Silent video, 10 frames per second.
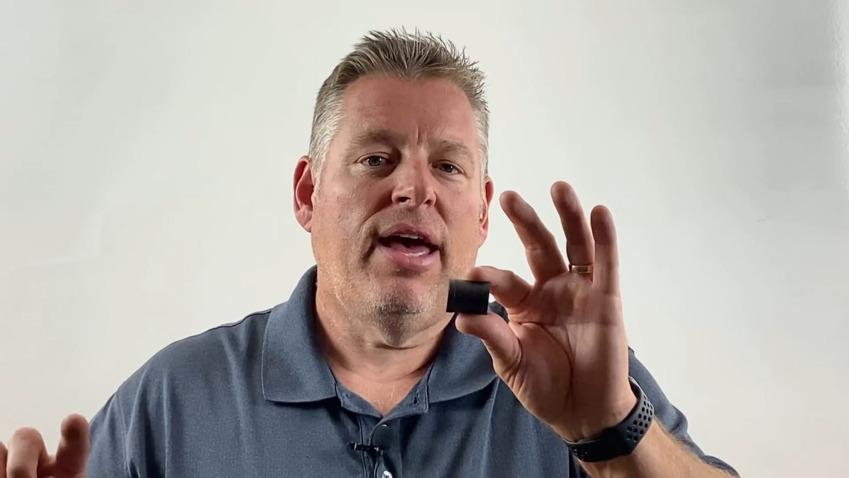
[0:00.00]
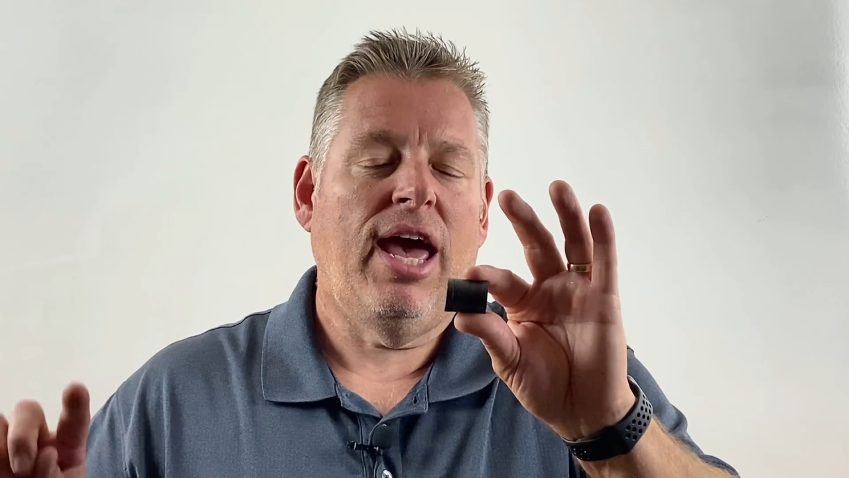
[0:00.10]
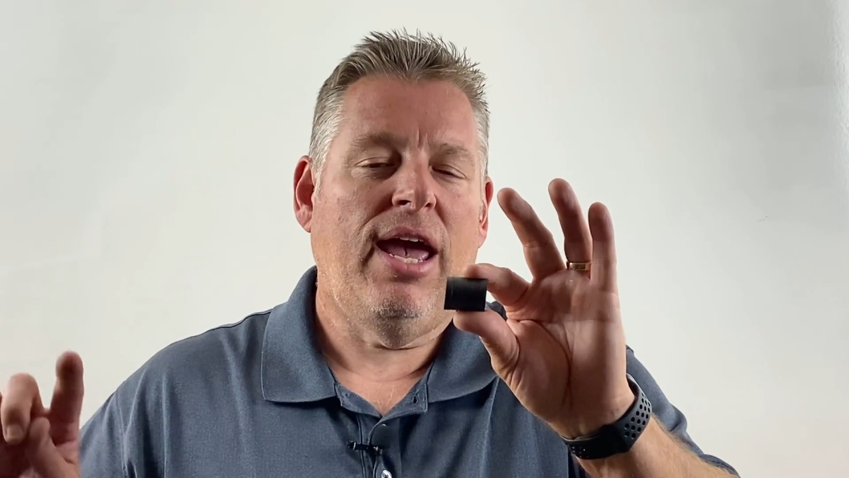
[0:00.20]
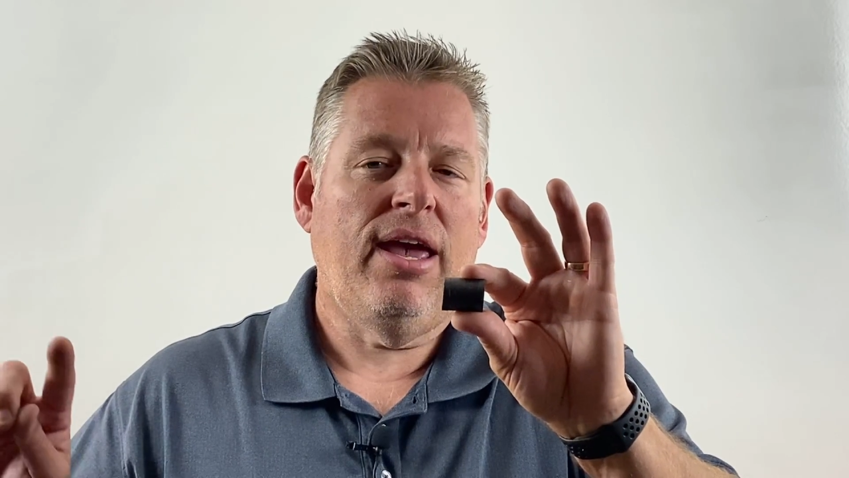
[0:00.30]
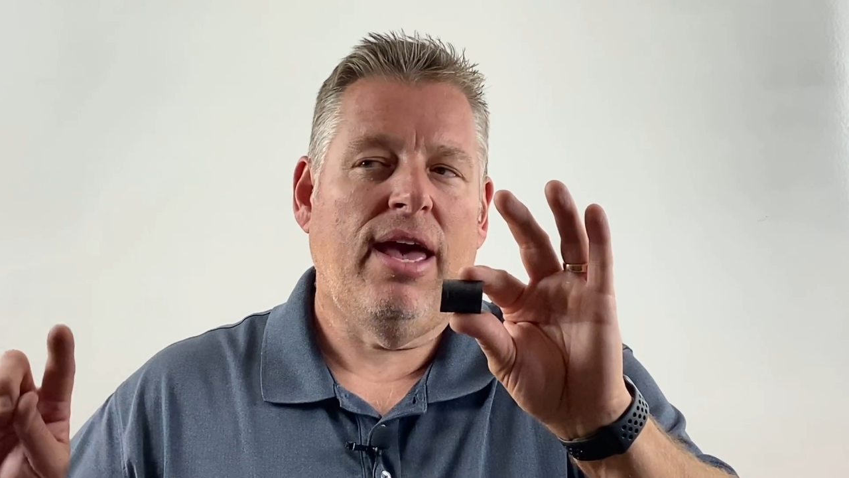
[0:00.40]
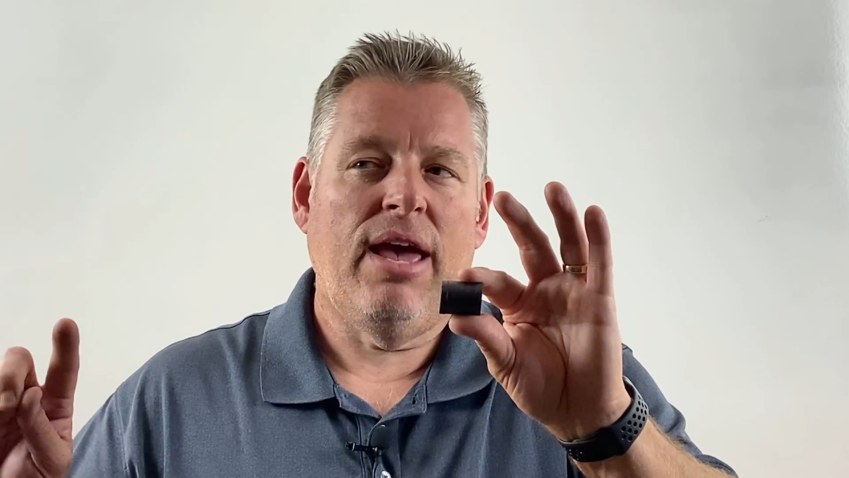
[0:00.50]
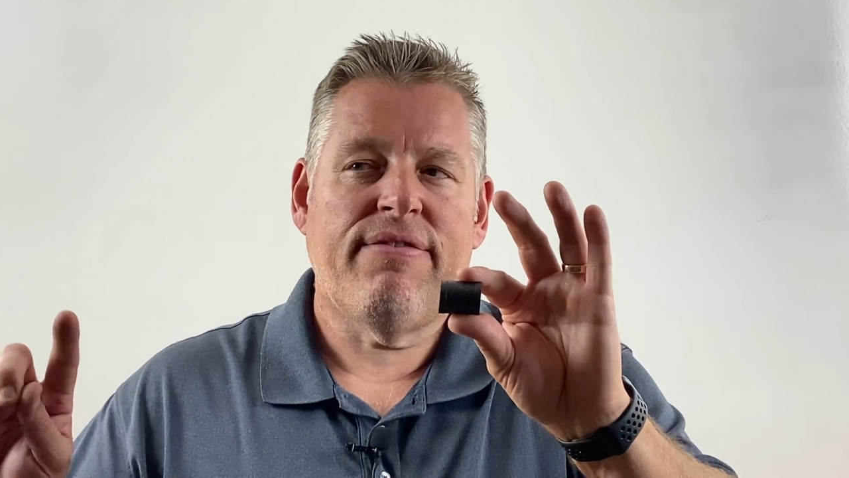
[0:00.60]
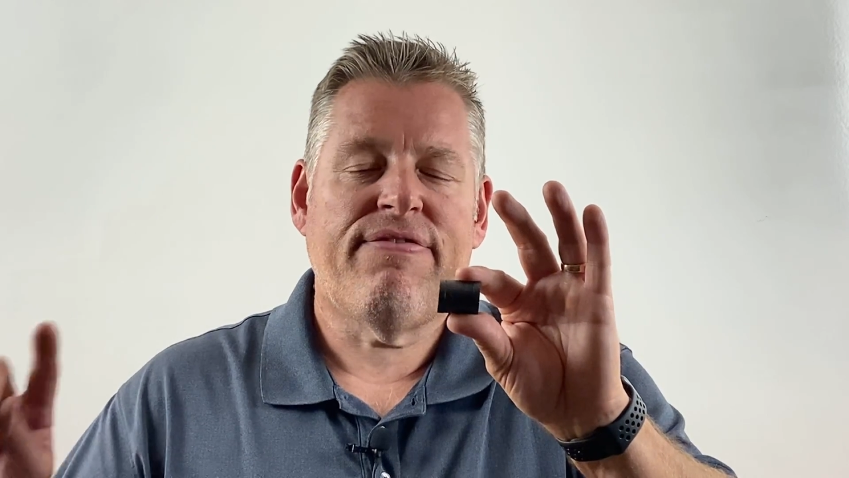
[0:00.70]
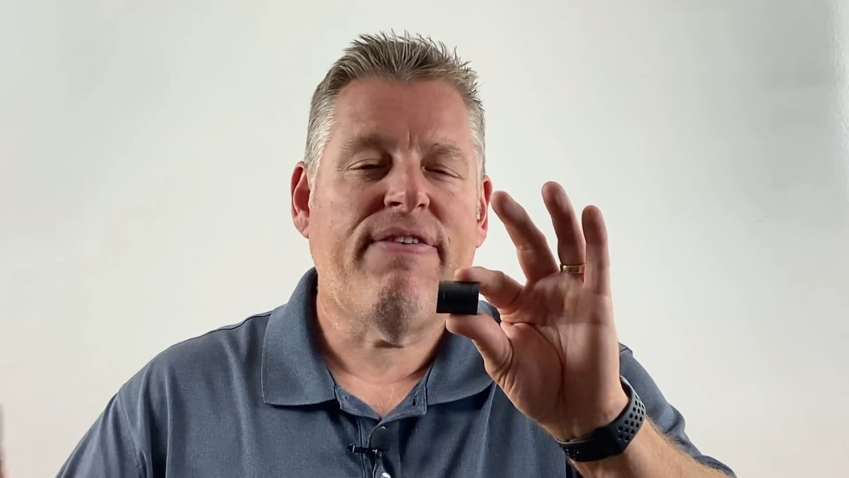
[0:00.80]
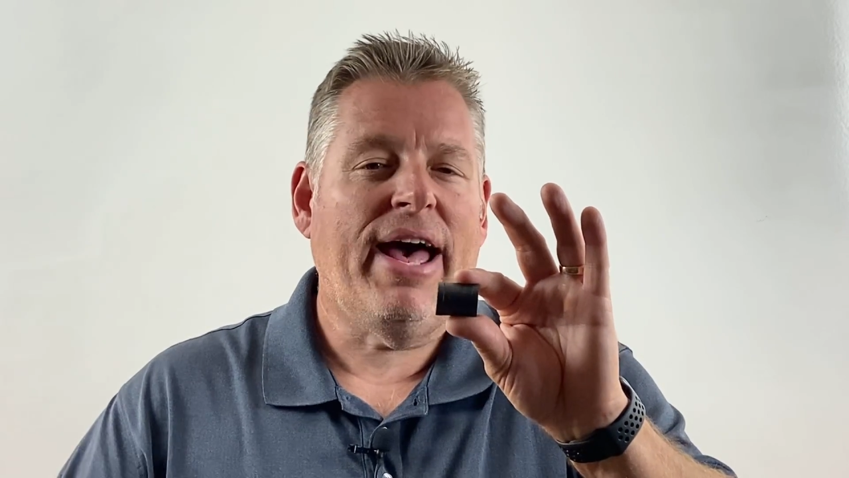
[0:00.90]
a, a
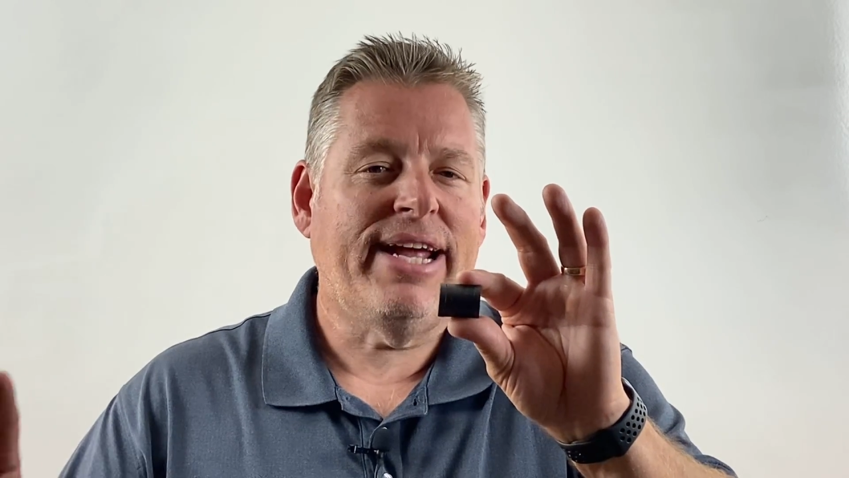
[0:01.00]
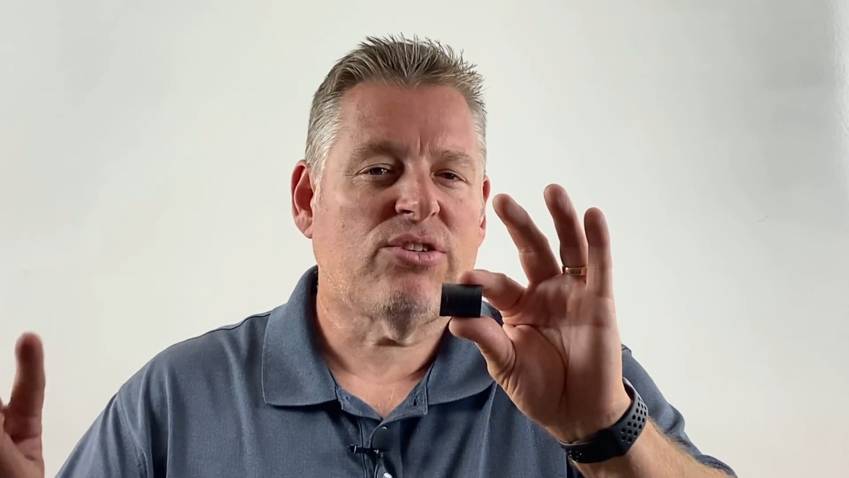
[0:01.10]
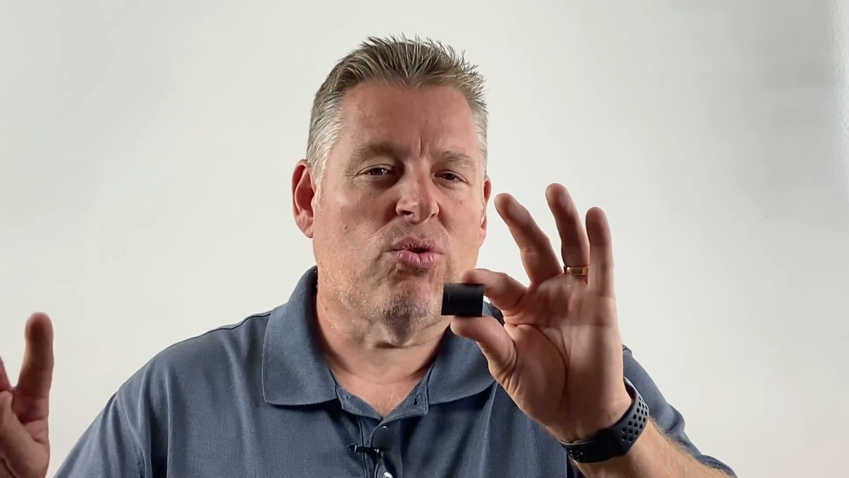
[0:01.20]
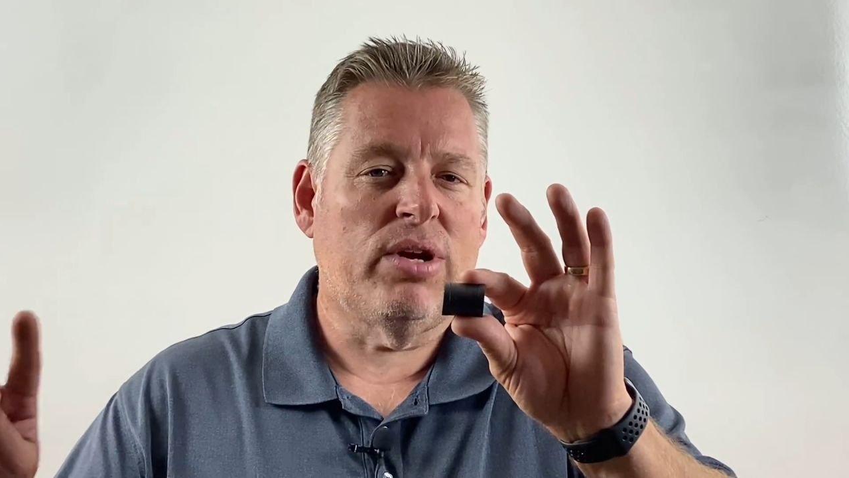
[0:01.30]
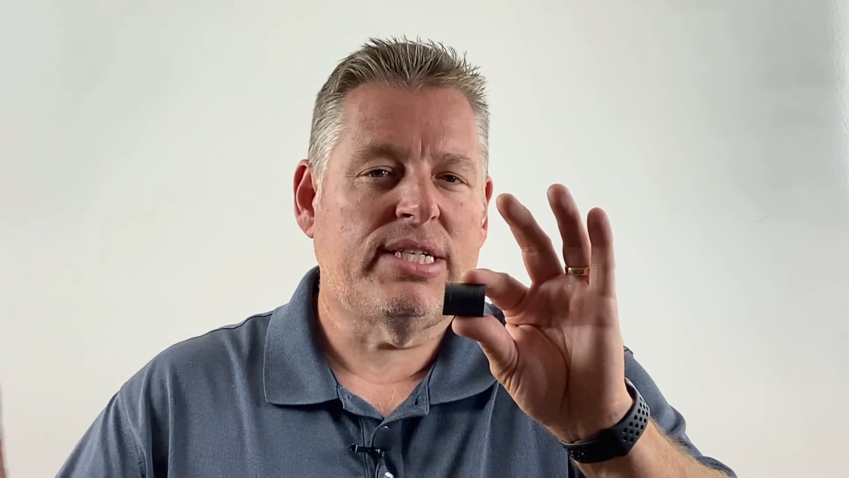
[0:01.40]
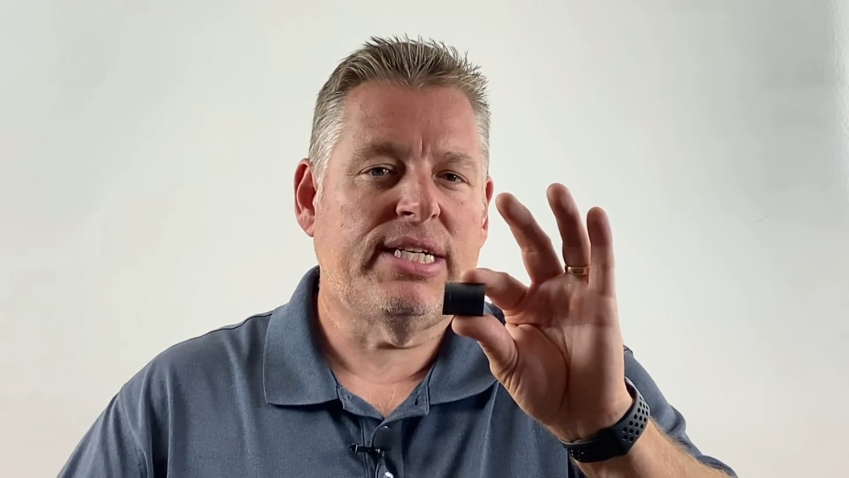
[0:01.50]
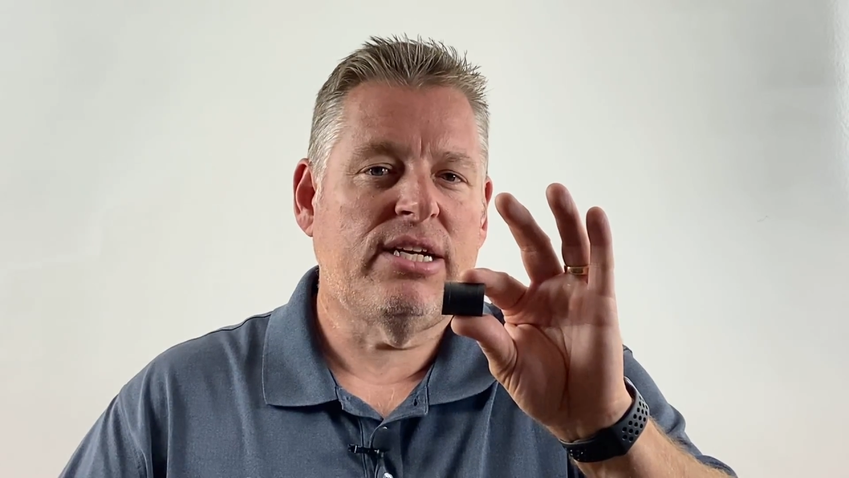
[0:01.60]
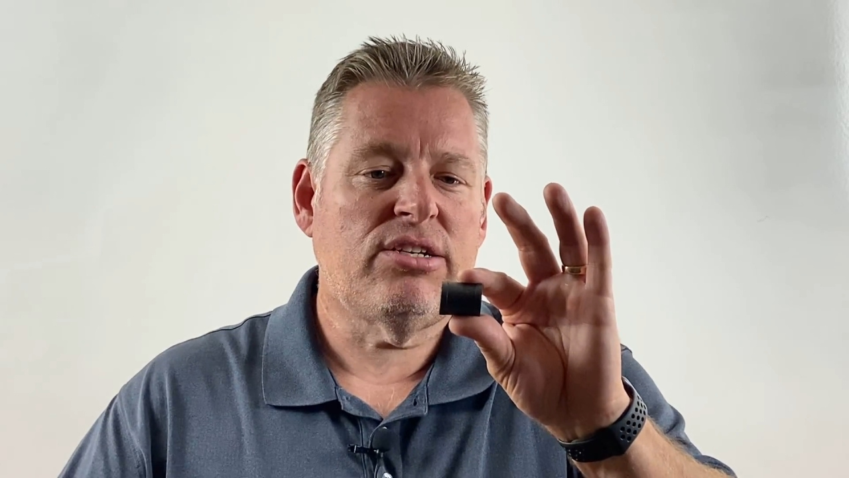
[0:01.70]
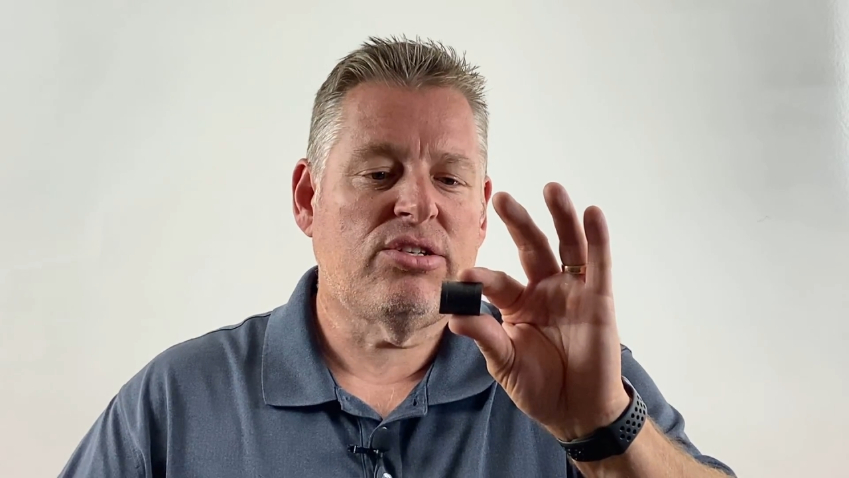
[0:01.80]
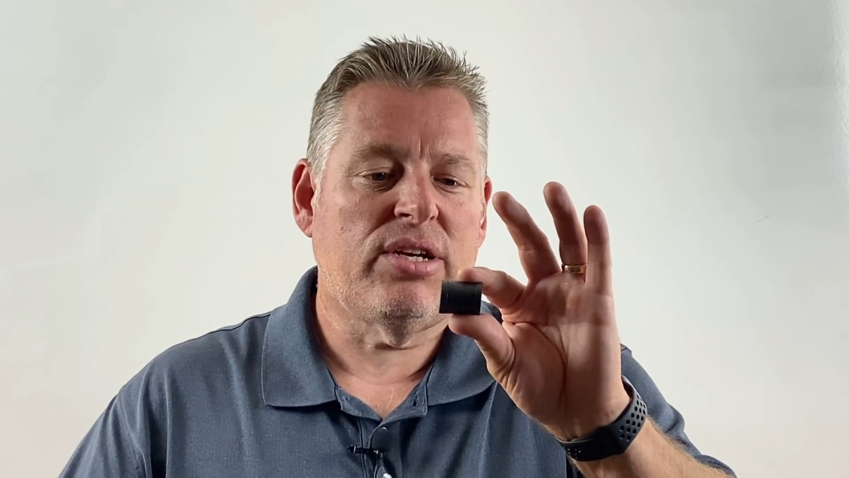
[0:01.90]
fight or a
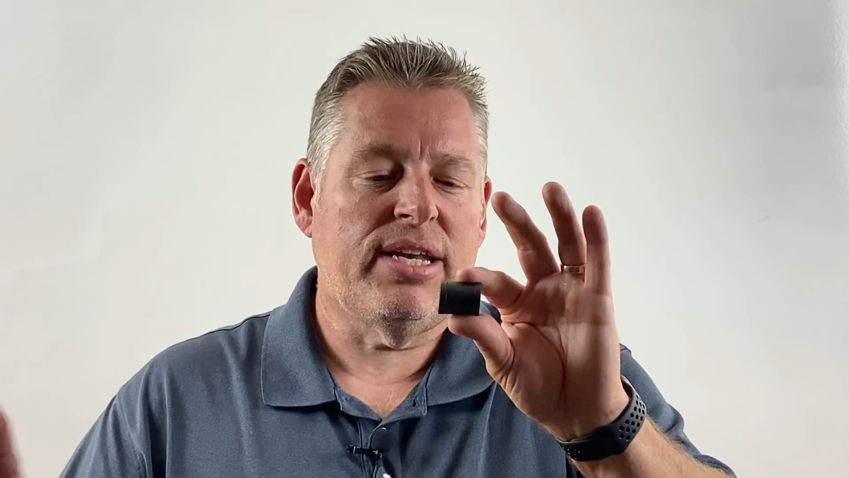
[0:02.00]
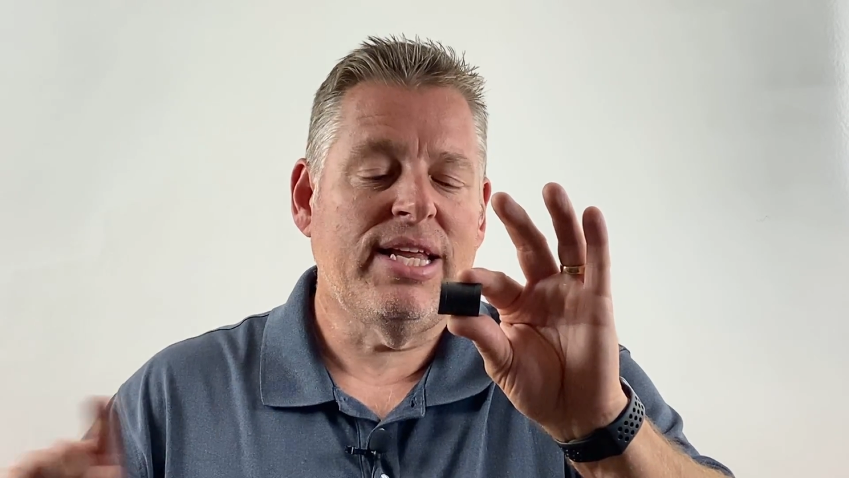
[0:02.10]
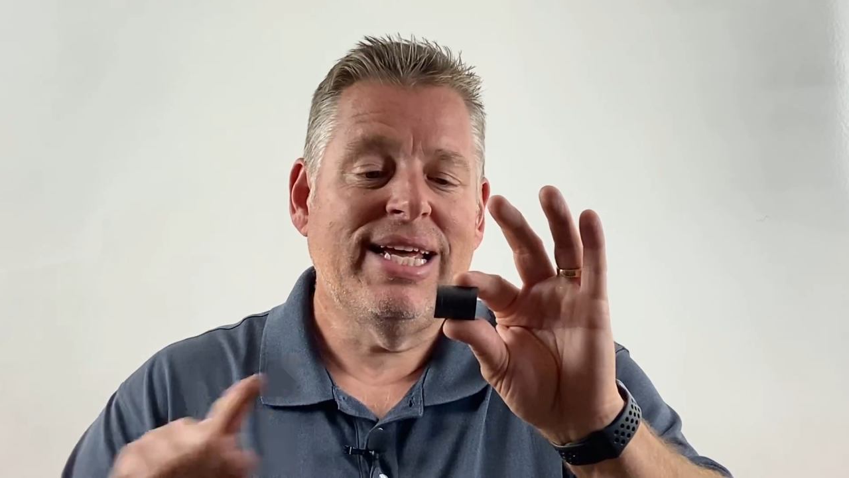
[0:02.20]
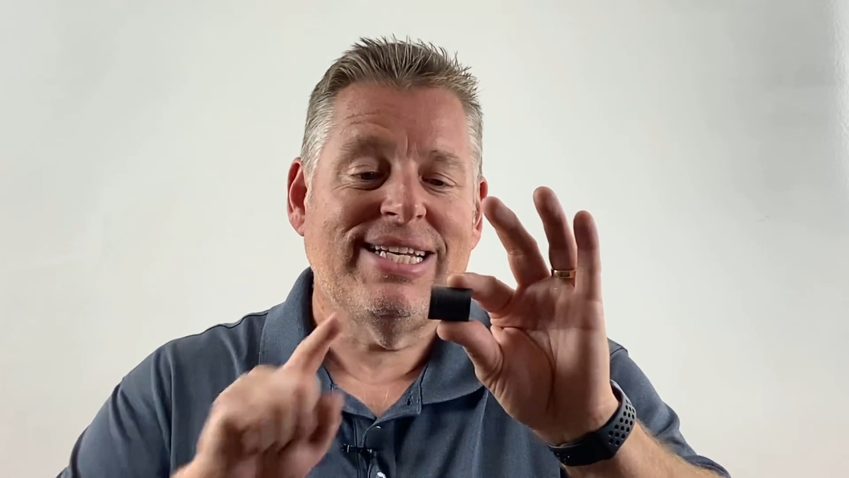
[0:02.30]
tension